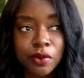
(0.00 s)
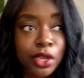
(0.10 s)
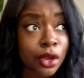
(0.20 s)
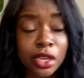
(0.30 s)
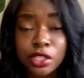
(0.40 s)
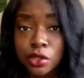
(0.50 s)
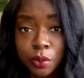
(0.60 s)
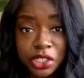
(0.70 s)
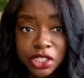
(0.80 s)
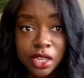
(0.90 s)
your
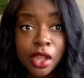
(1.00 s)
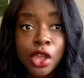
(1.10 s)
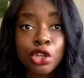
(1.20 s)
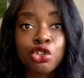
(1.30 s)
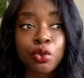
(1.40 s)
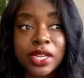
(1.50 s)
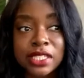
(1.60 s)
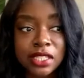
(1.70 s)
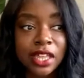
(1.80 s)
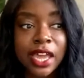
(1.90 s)
intuition. Trust
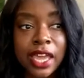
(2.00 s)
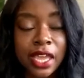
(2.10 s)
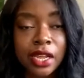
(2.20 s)
that